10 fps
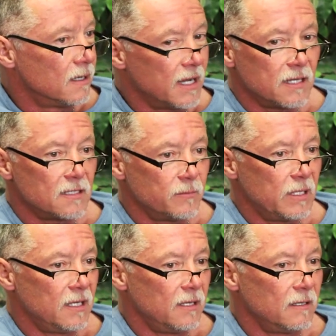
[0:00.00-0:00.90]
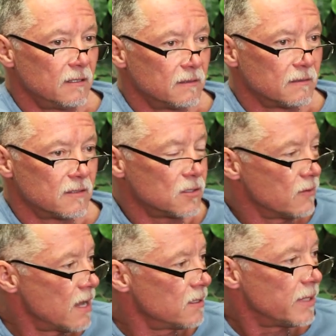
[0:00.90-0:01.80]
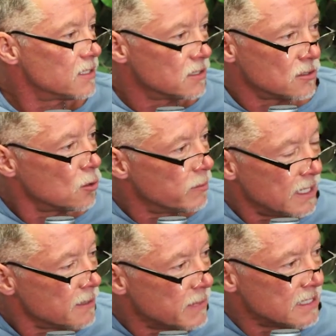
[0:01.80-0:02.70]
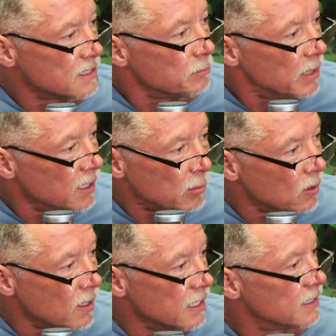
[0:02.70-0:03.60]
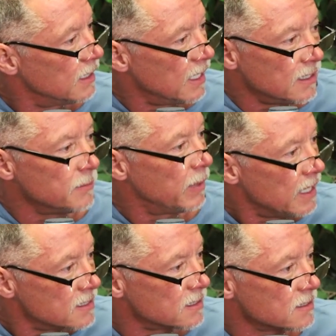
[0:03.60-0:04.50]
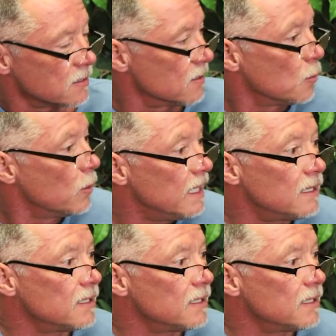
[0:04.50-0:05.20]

I get to be surrounded by so many amazing people on a daily basis, on a weekly